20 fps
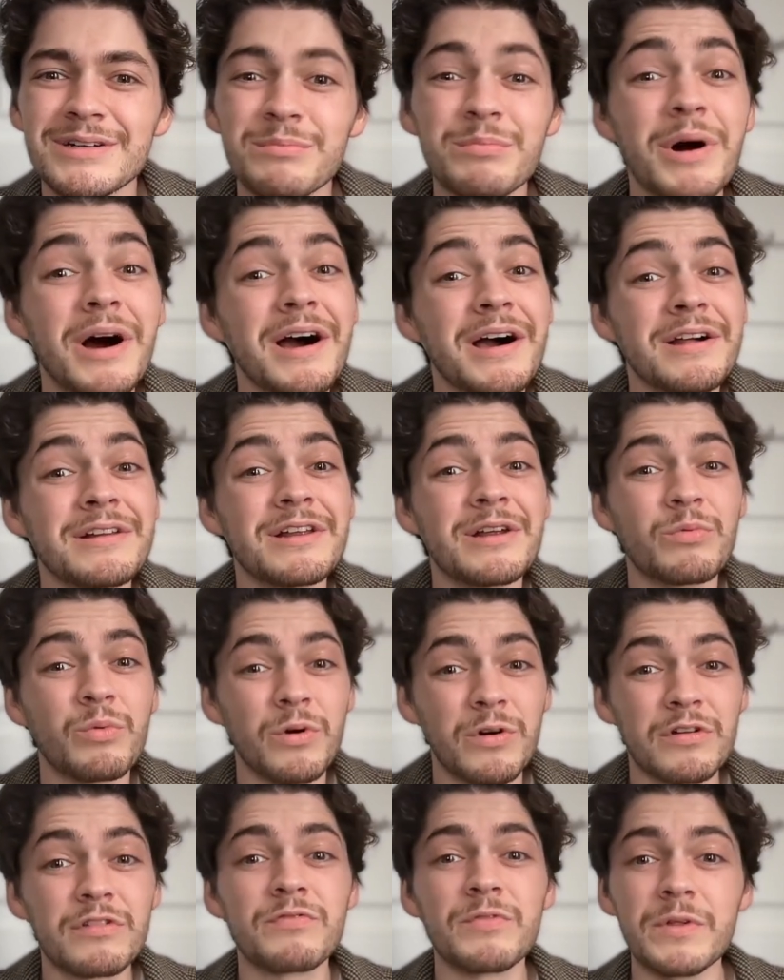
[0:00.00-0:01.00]
But it
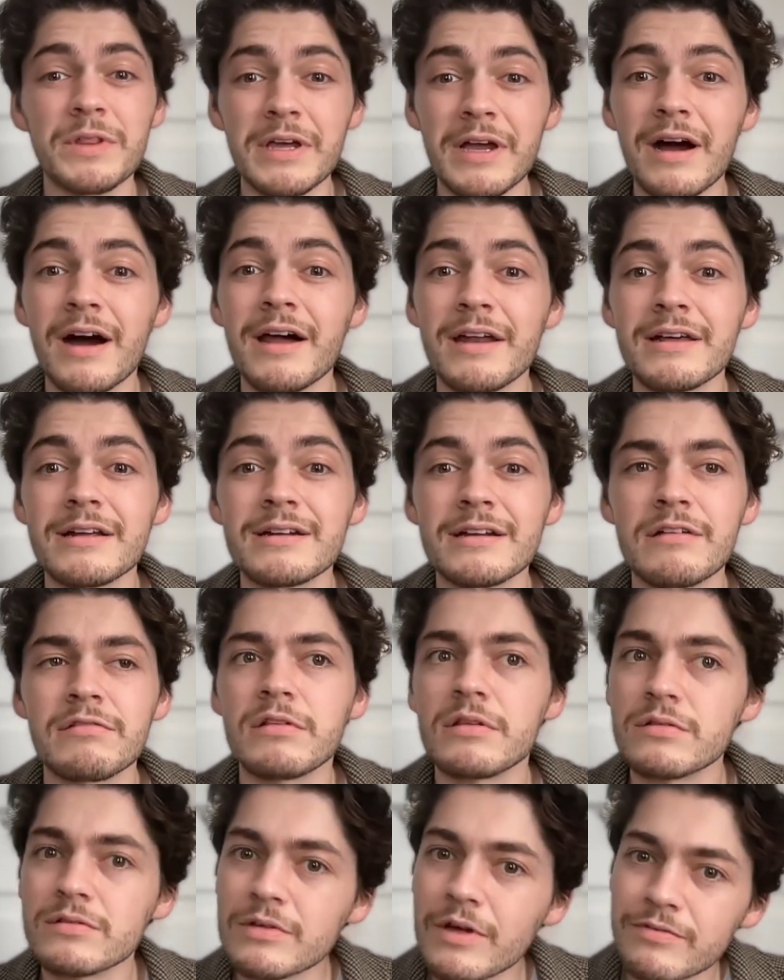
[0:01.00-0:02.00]
works for the audit because
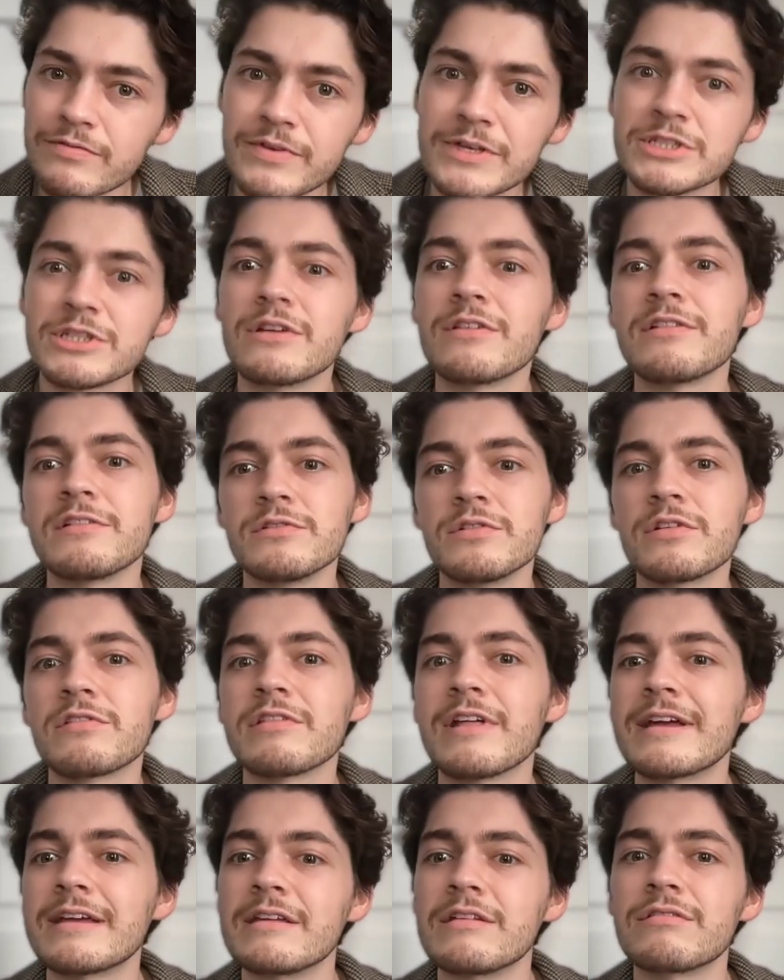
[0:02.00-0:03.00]
efficiency
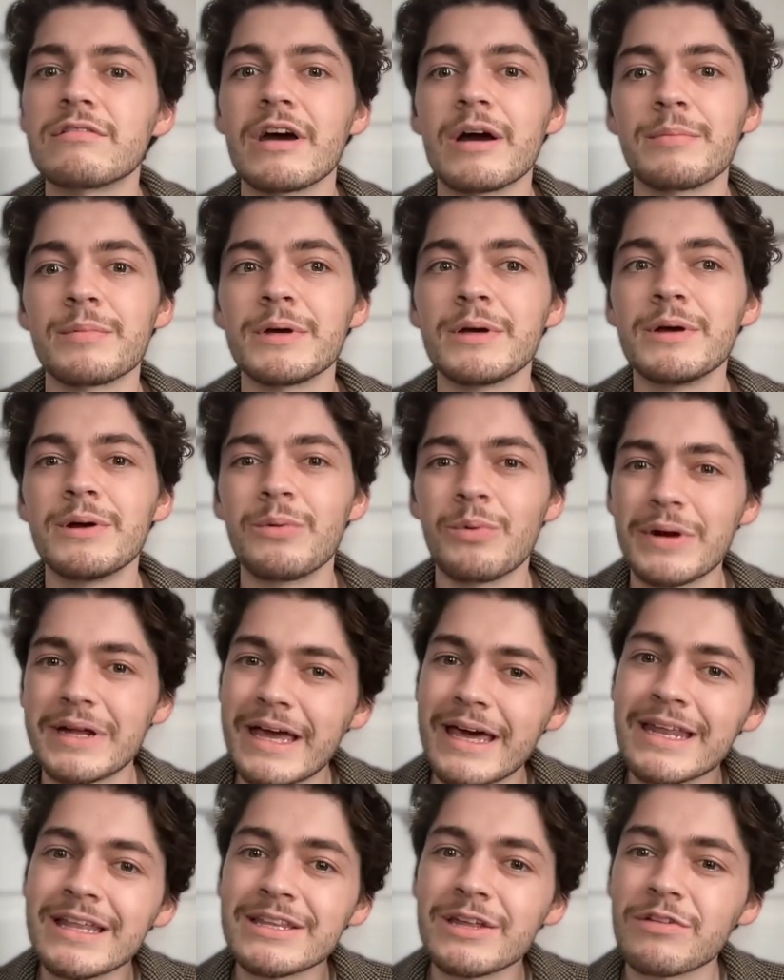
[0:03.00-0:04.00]
looks like it's up. We're
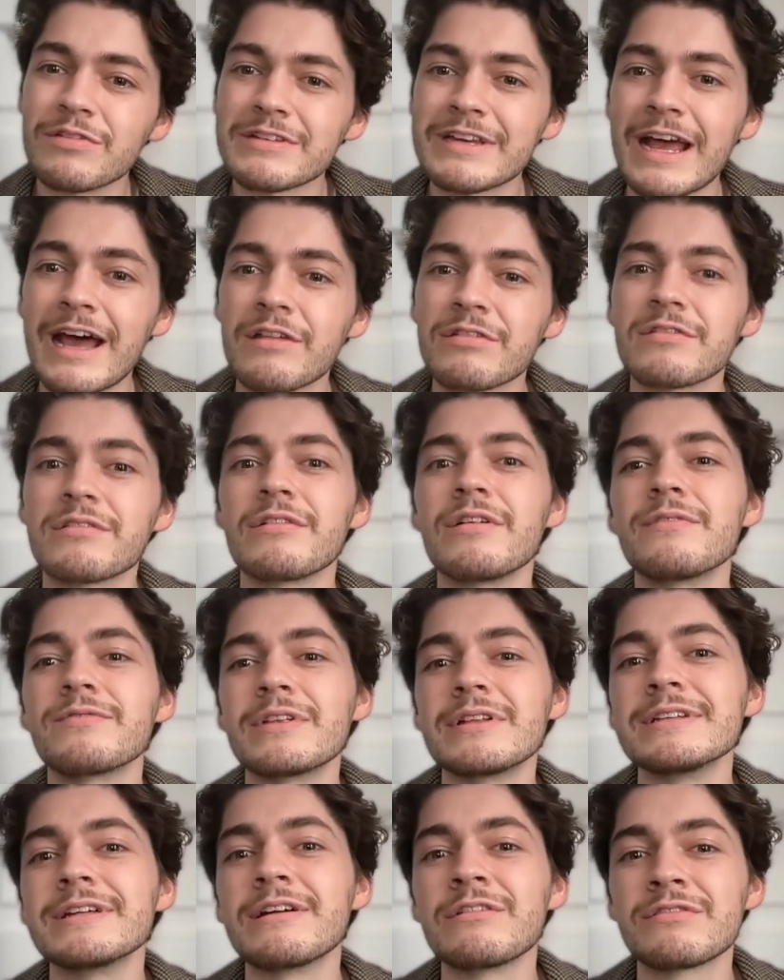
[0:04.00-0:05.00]
getting those tasks off
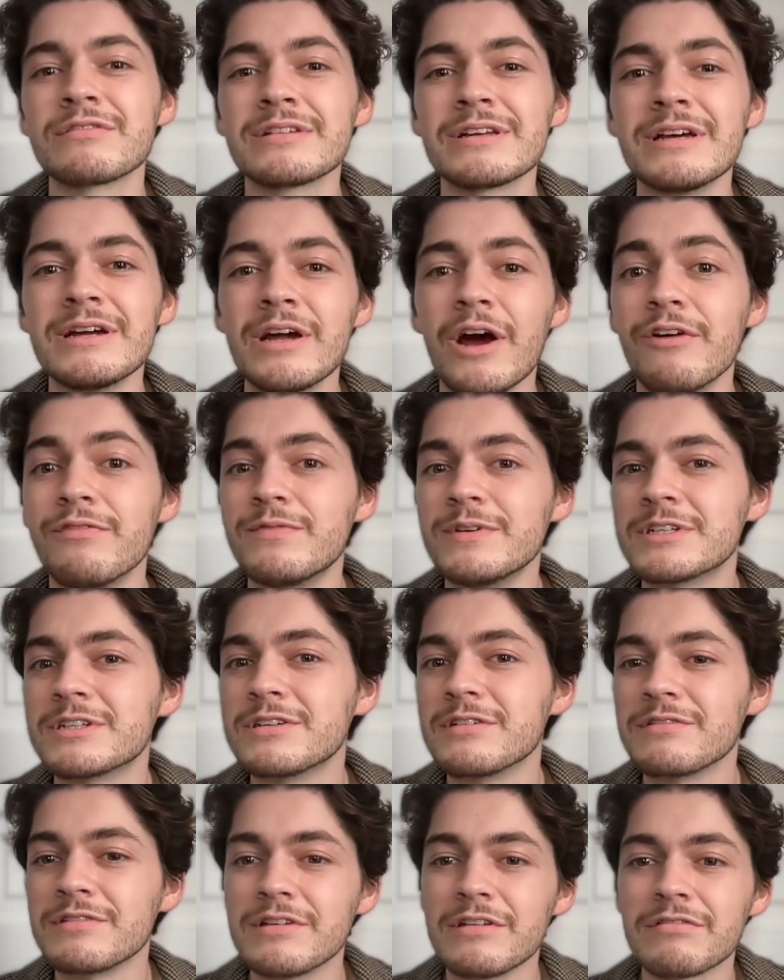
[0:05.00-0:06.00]
the list.
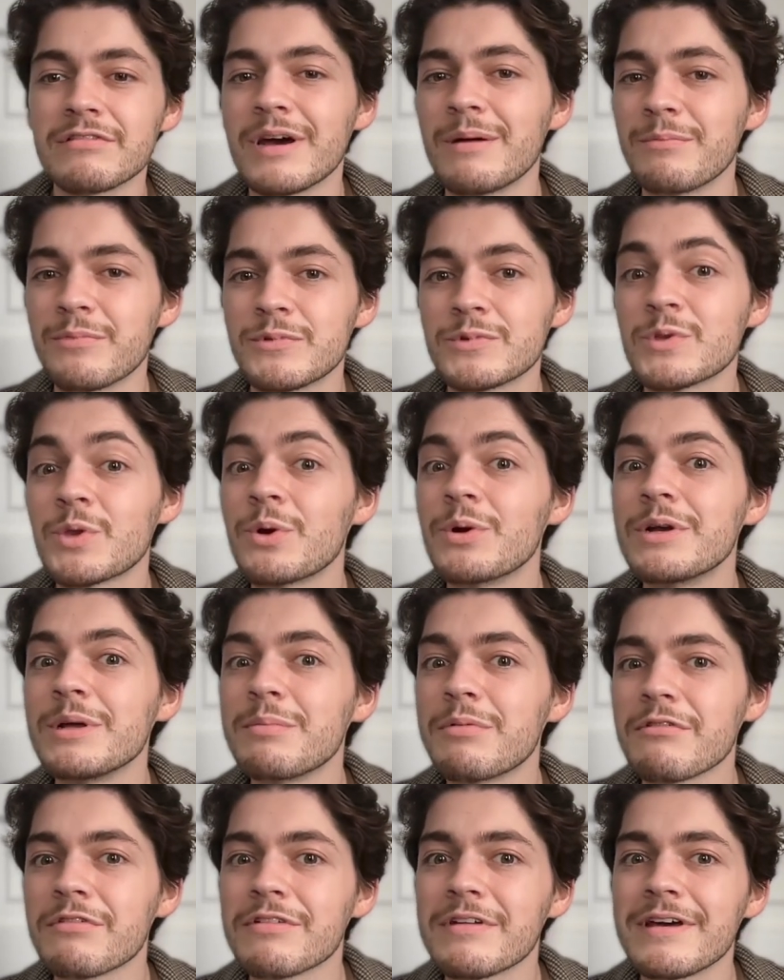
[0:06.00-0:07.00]
Efficiency is up
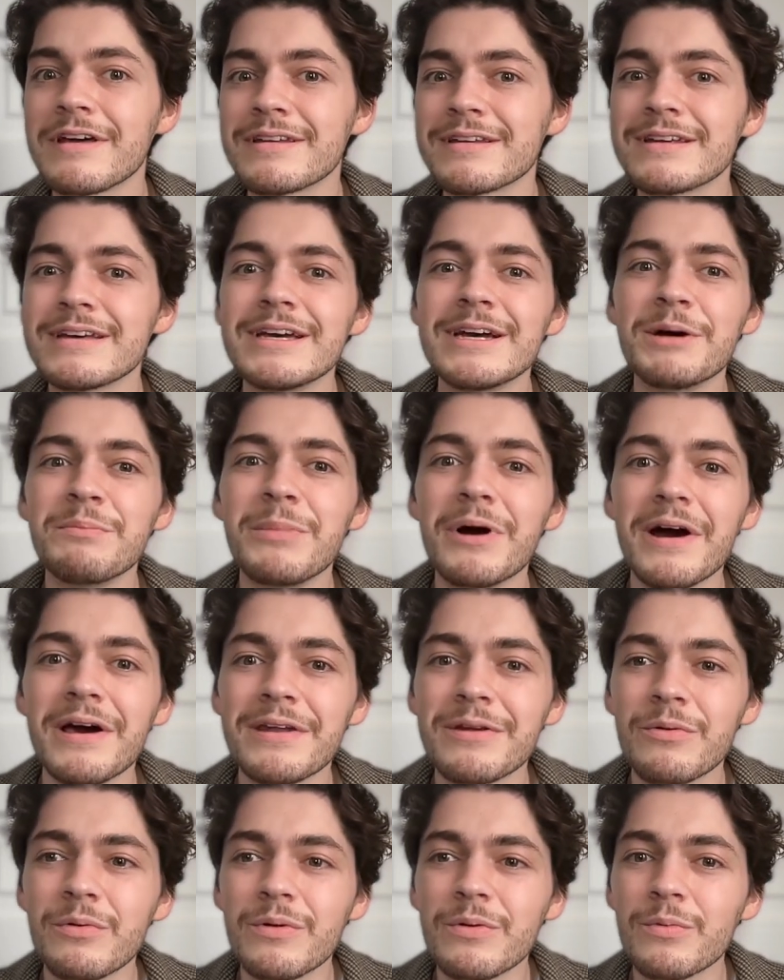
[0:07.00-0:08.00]
30%.
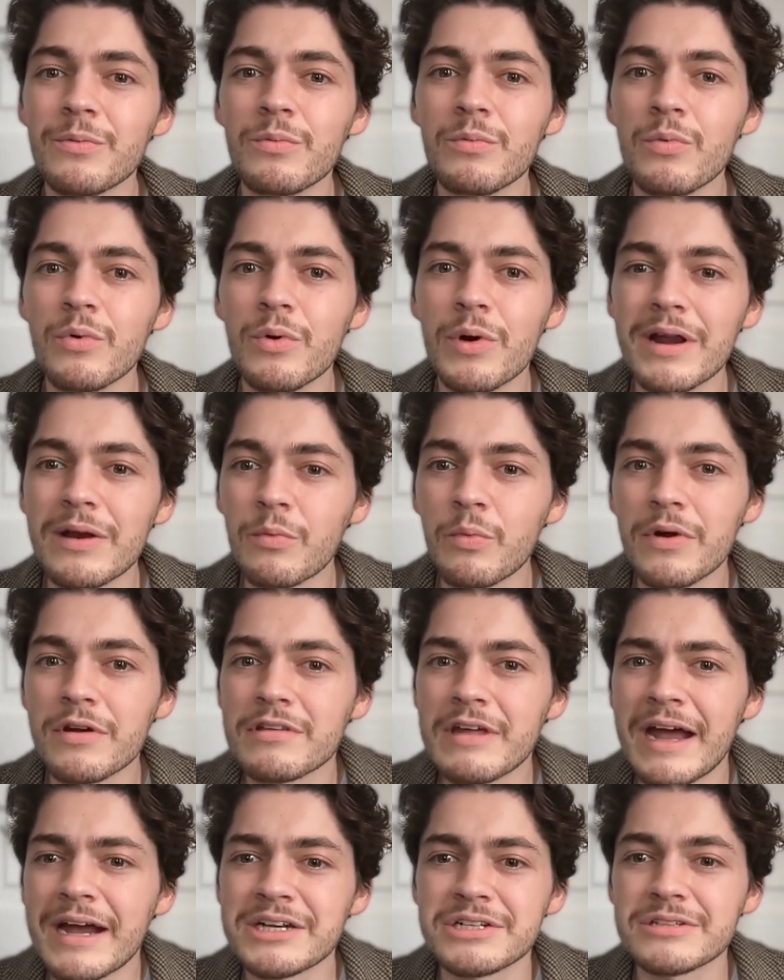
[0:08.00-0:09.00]
But what,
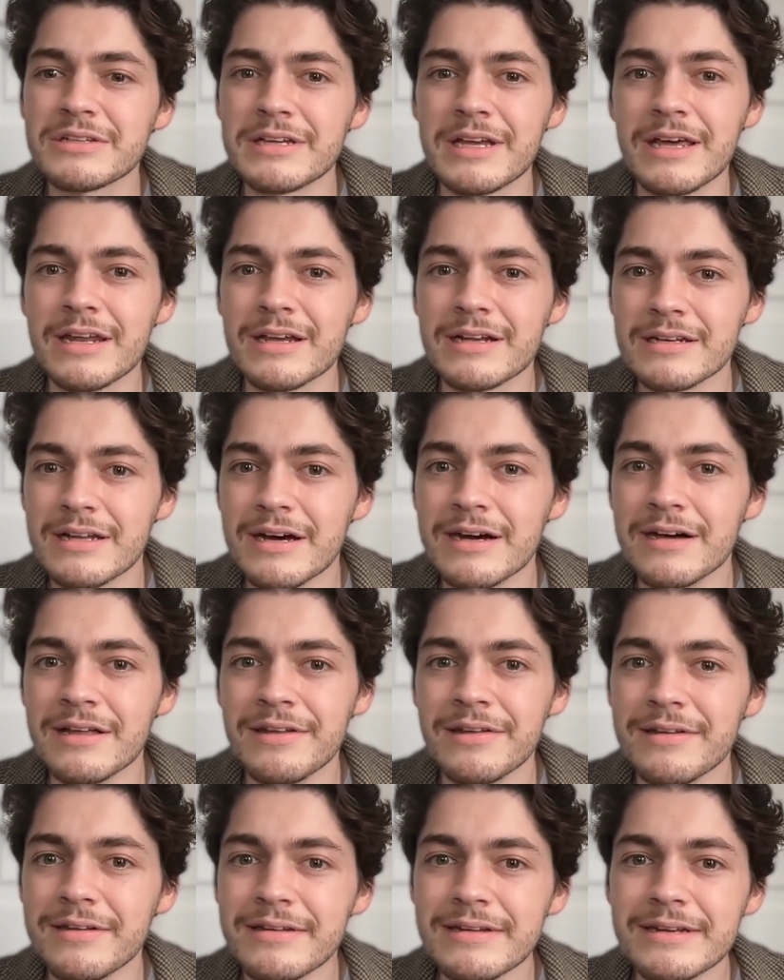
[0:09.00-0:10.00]
what's actually getting
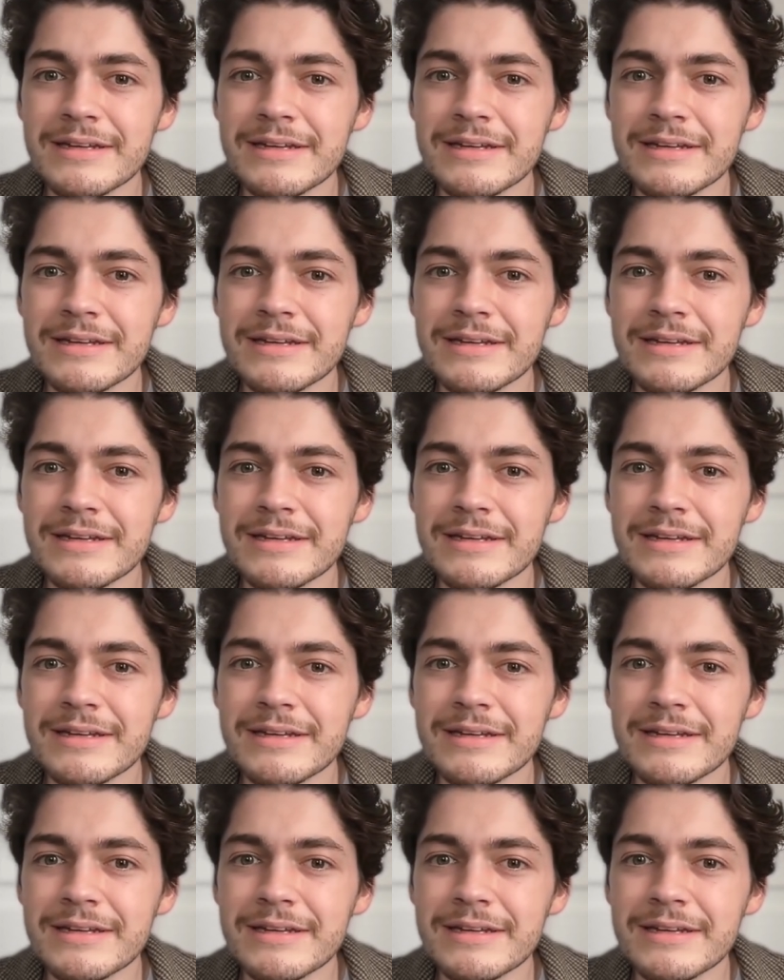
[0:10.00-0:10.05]
done?